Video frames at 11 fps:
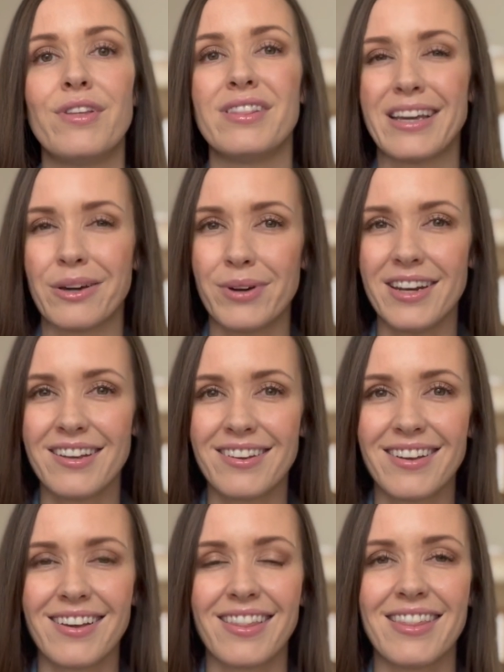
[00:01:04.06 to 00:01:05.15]
liquid
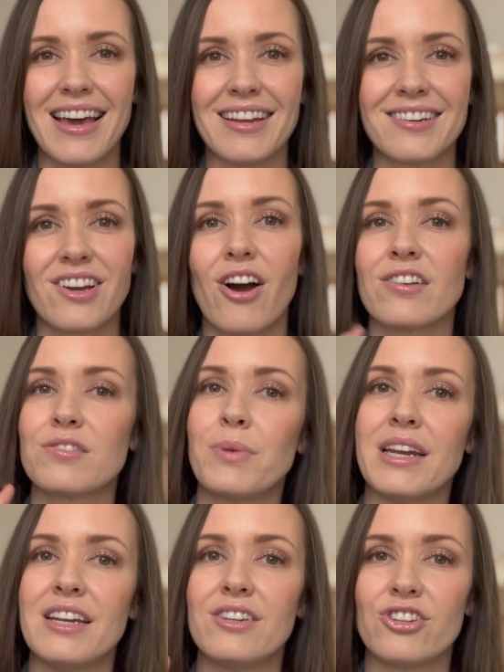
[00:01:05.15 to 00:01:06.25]
that costs
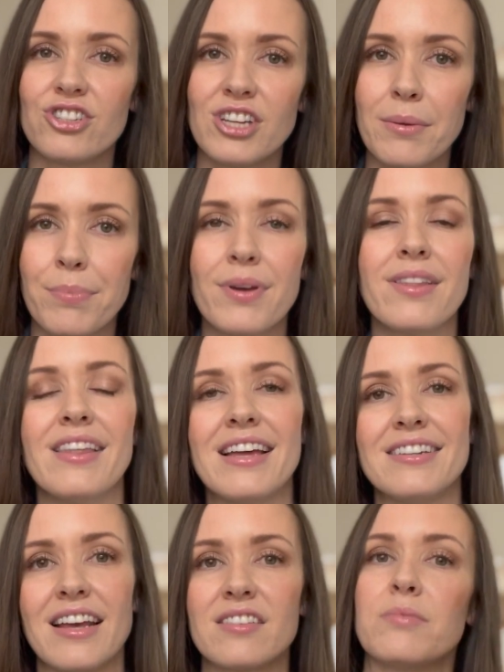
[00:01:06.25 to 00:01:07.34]
money to ship,
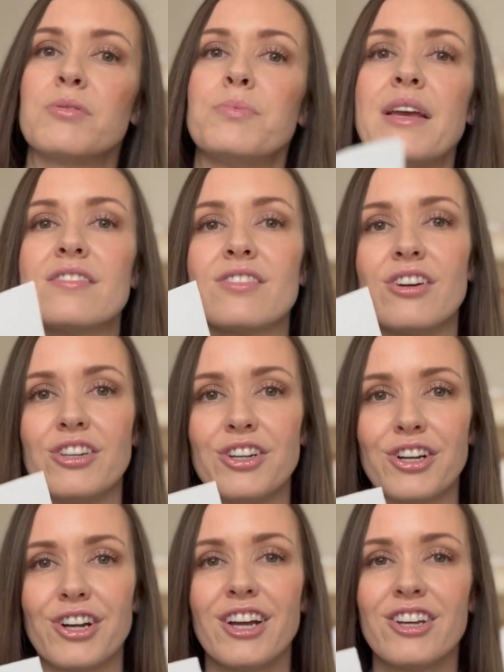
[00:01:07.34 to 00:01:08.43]
that takes up space on
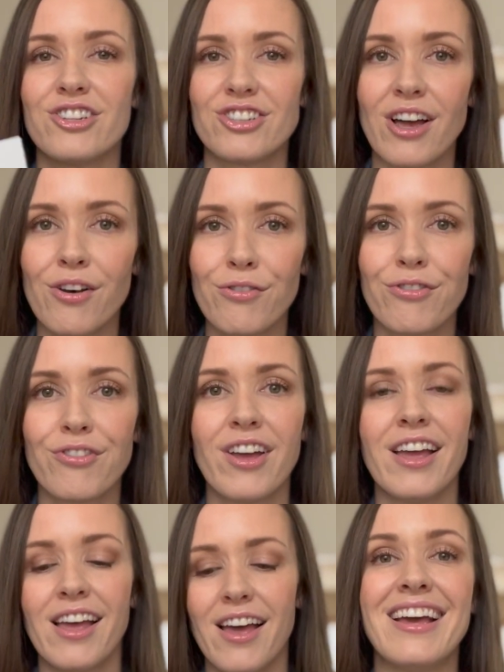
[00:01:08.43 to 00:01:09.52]
your shelf,
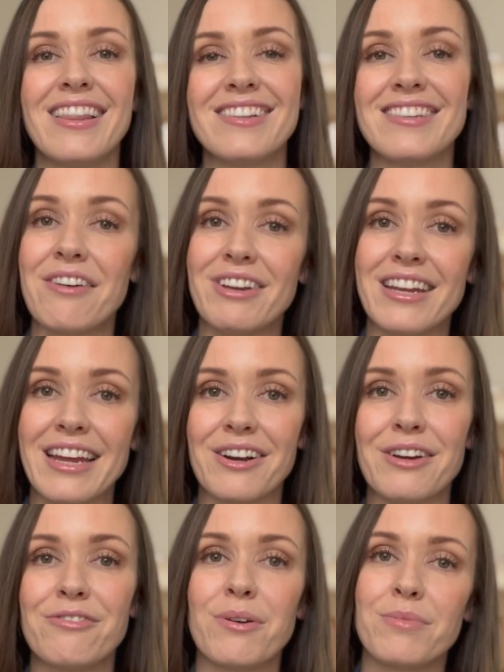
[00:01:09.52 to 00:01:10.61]
that's heavy to
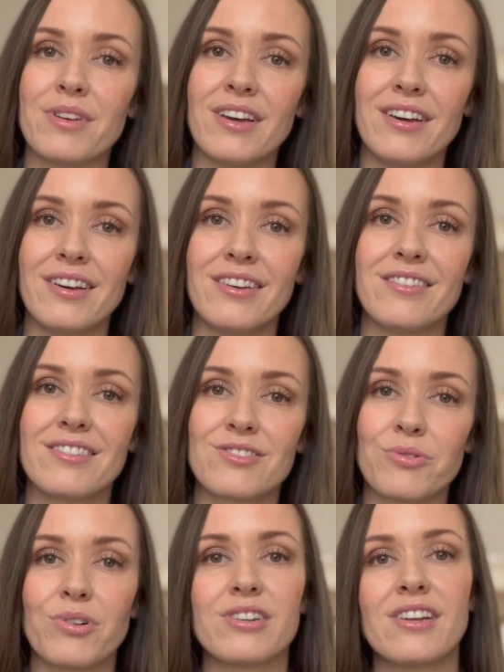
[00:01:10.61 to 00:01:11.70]
carry from the
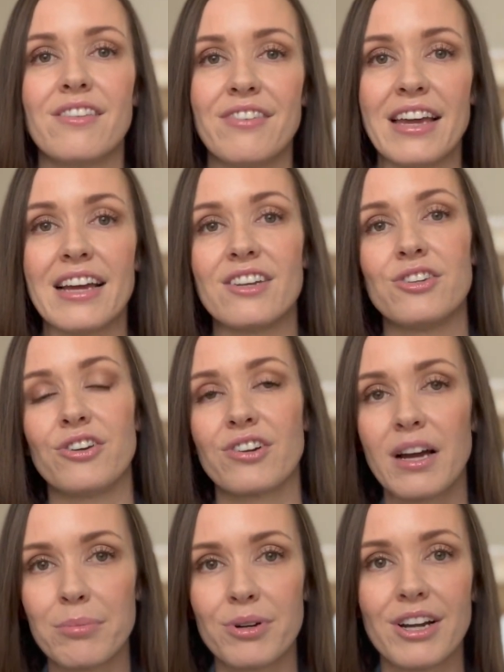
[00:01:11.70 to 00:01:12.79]
store to the van to your
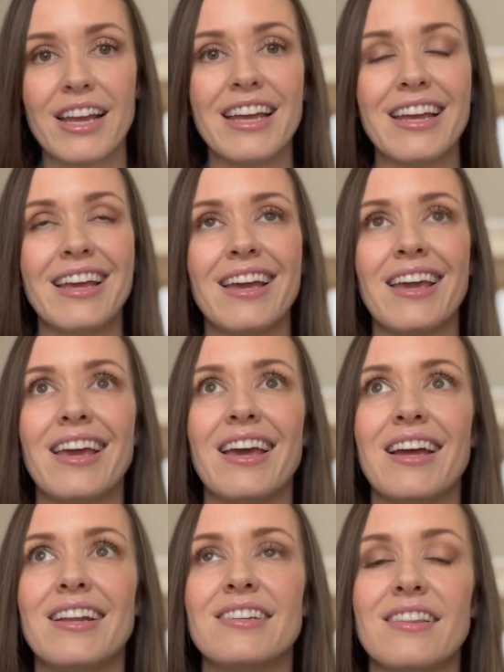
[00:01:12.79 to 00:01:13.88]
cupboard,
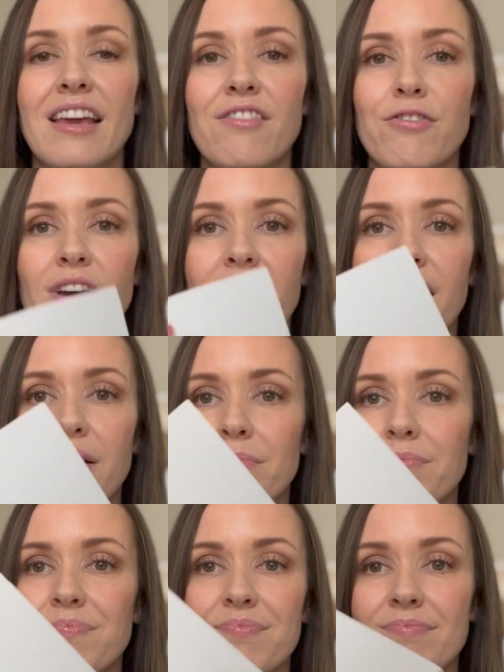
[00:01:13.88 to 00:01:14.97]
and they've
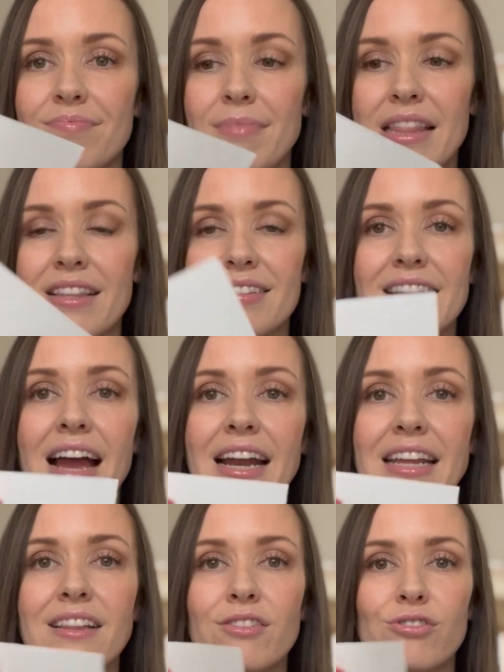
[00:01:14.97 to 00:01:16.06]
made this
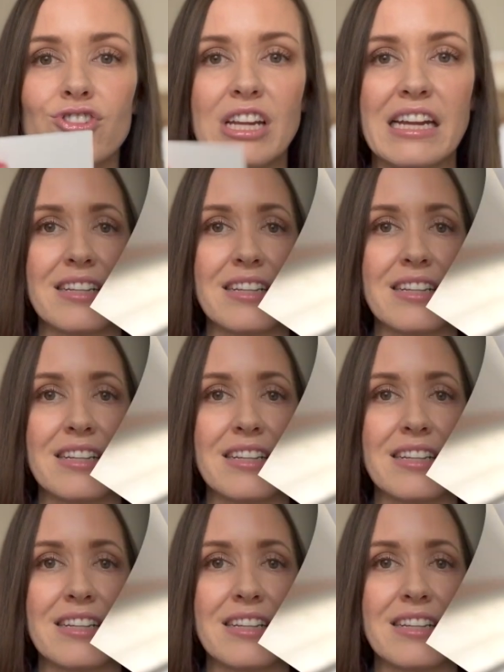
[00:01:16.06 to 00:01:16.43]
tiny little sheet. So